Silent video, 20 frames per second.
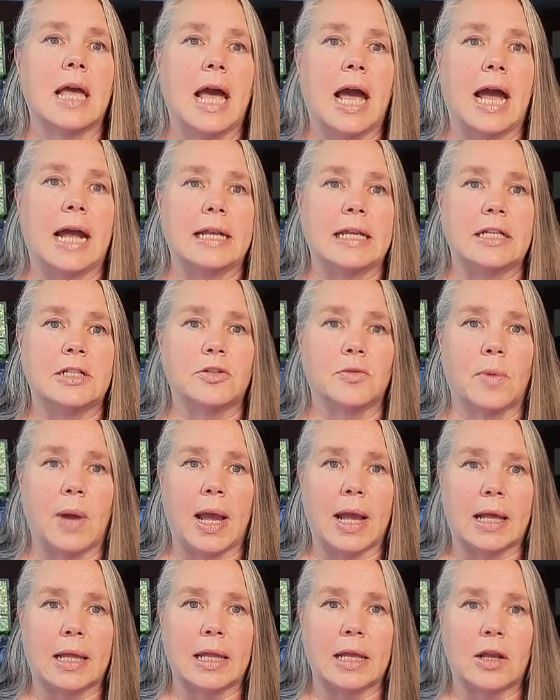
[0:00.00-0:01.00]
I need to
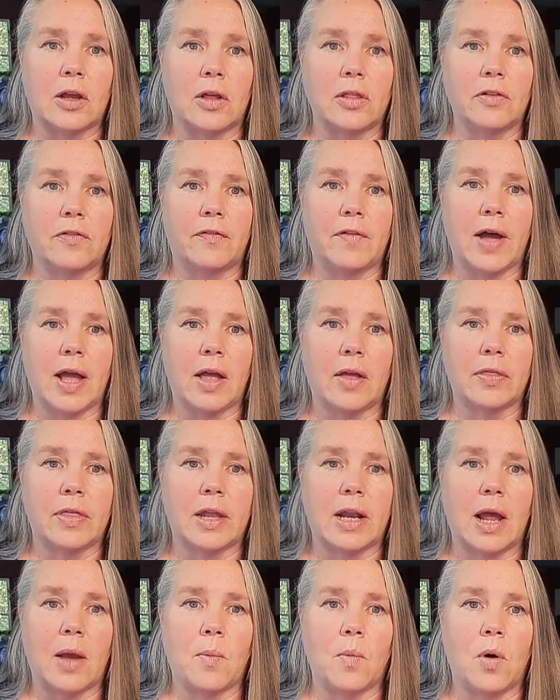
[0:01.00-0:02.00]
right-click on the file
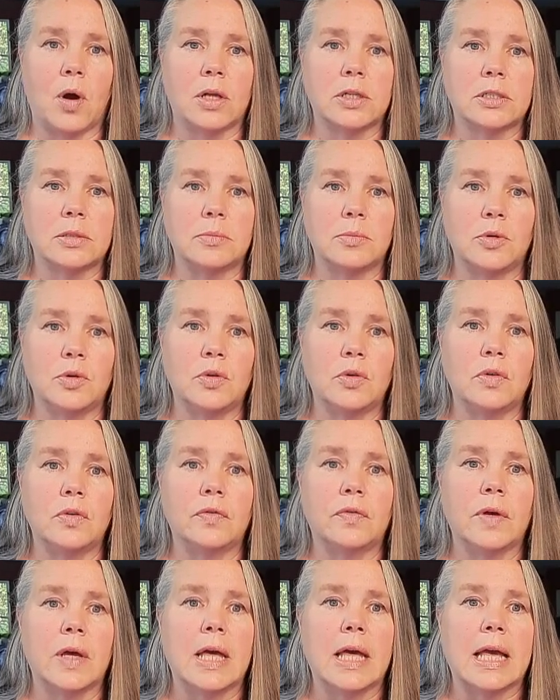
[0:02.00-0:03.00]
that I want to
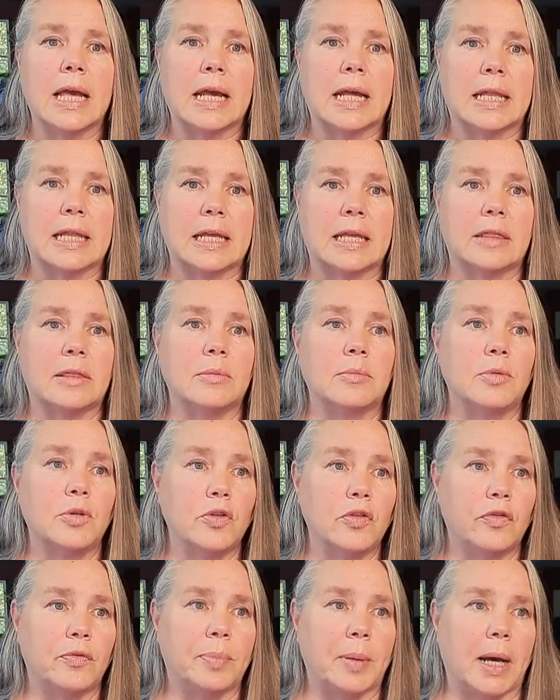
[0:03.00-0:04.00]
move, click the
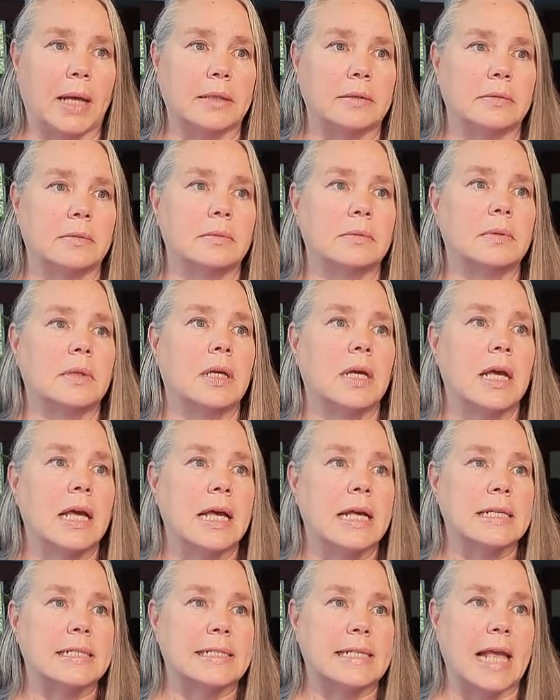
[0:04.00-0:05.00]
Move button,
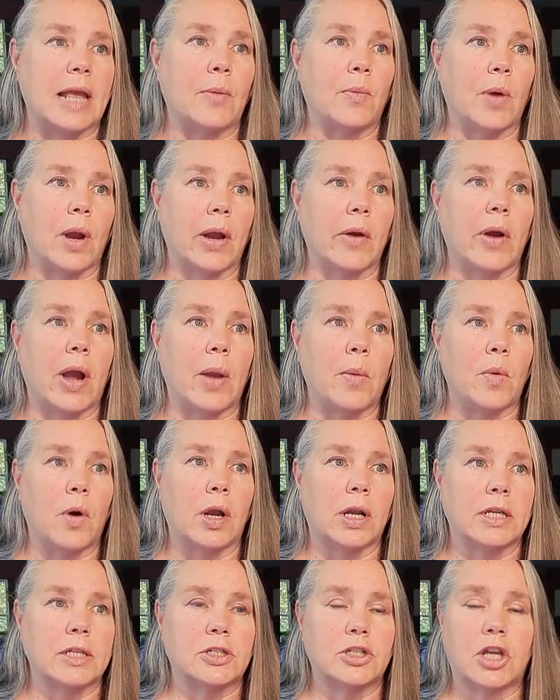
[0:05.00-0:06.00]
say where I
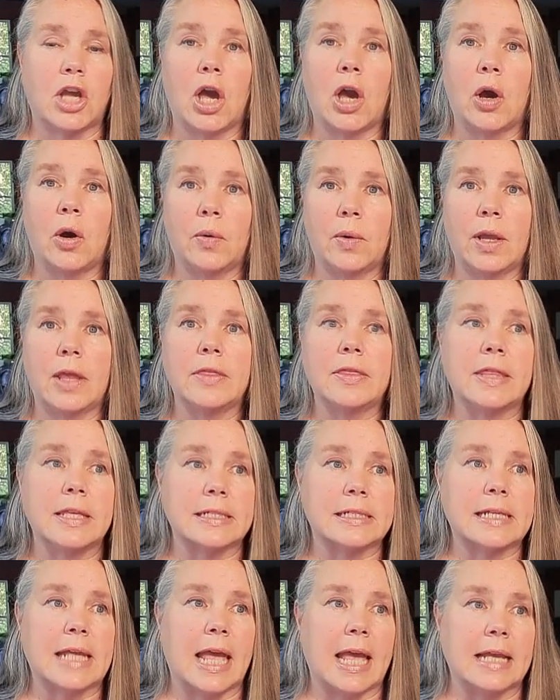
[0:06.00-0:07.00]
want it to go. In
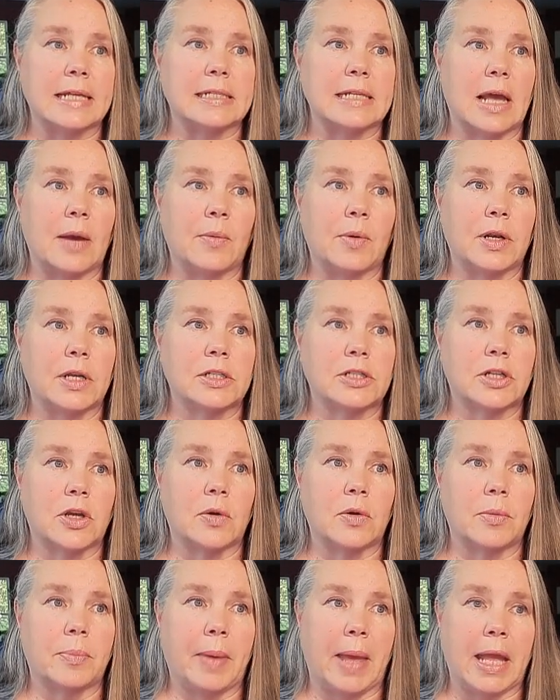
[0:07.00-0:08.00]
this case, I want it to go
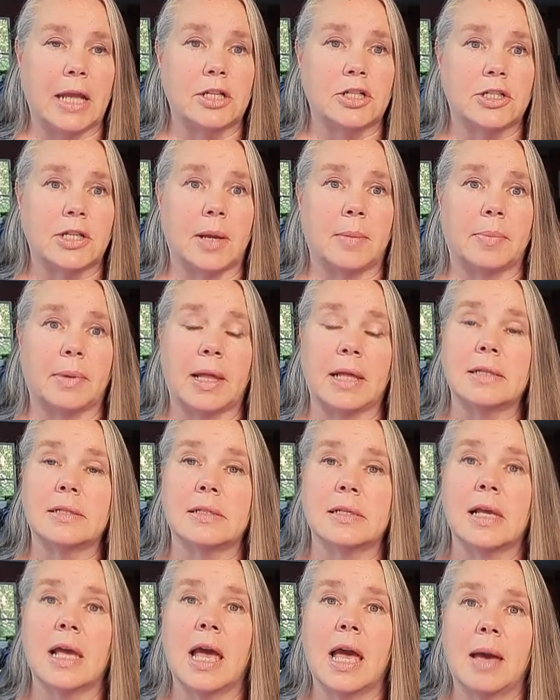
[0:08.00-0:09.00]
to page
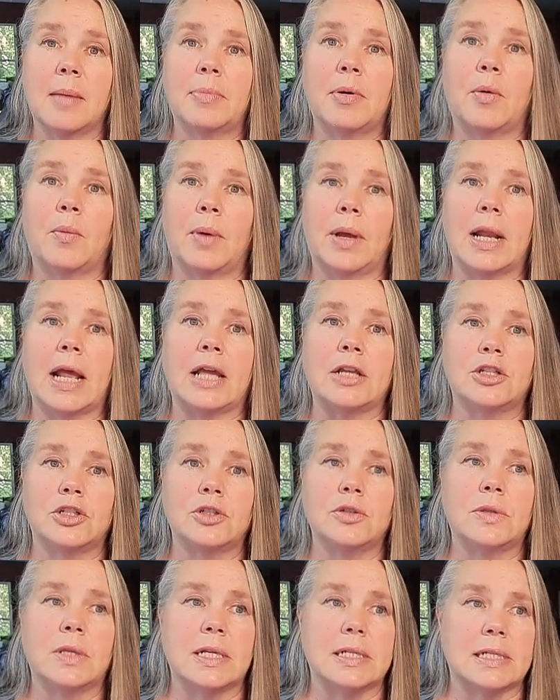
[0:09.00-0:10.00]
templates. But when I
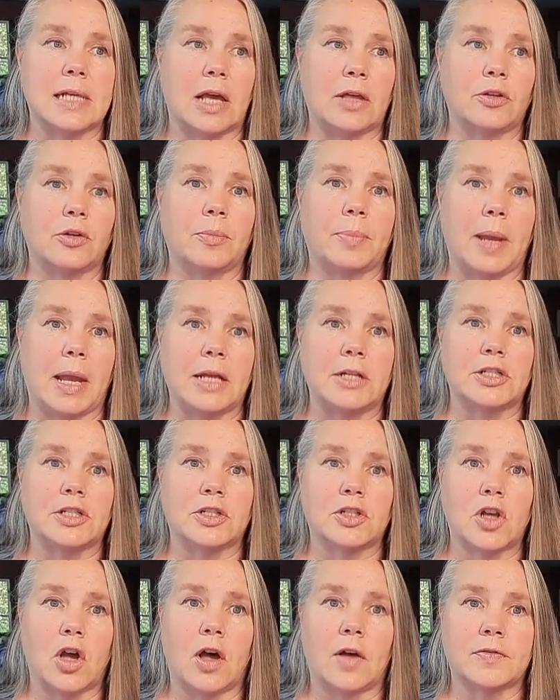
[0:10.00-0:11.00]
do these other
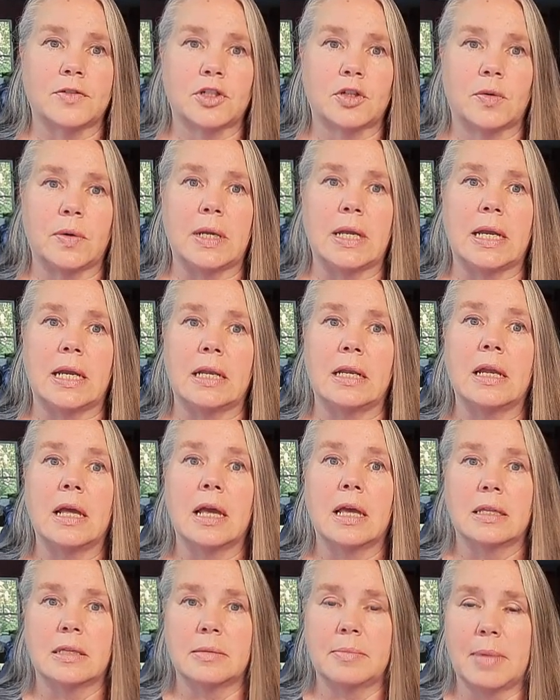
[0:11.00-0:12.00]
pages off screen,
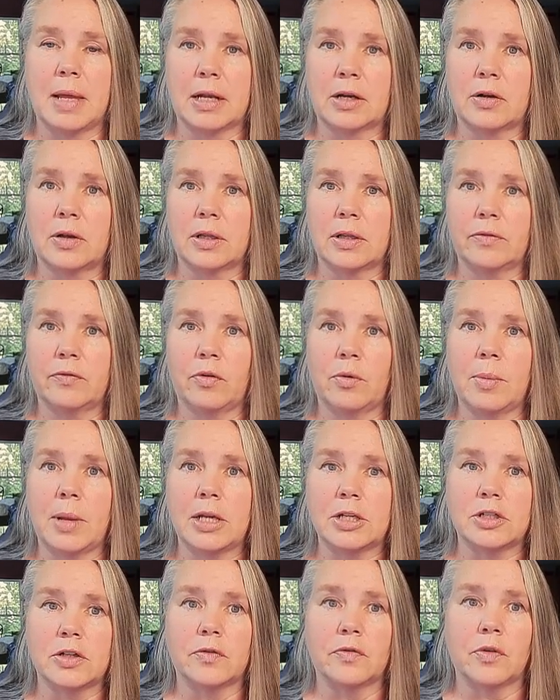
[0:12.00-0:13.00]
the medical
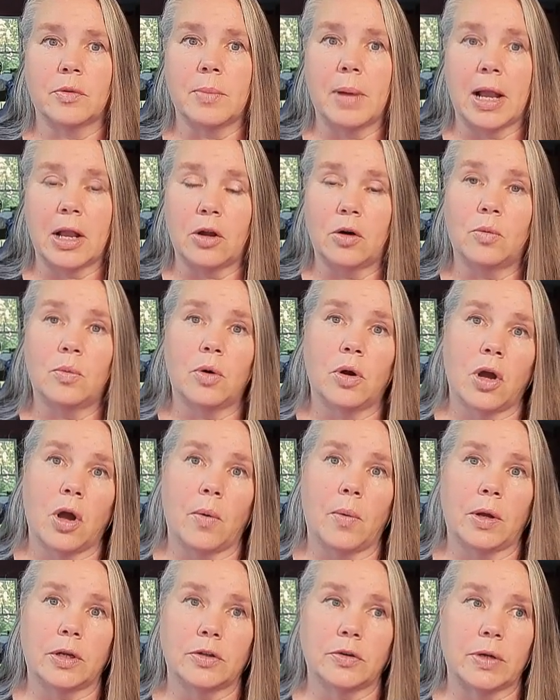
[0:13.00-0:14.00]
information for Michael will
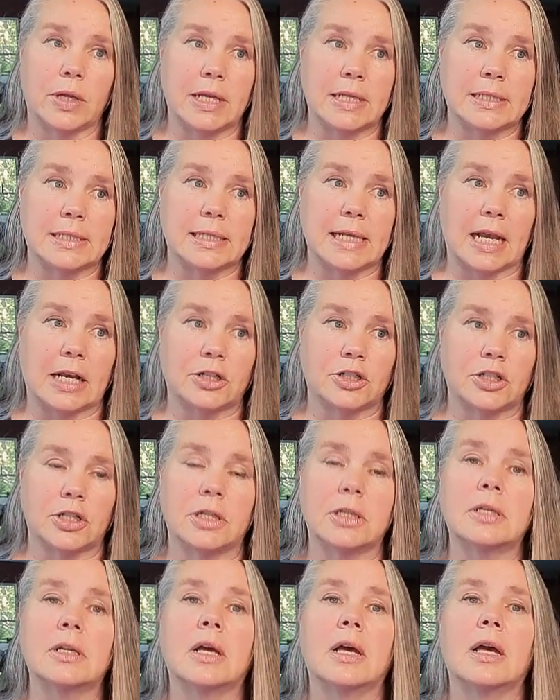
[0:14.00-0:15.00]
go under his section.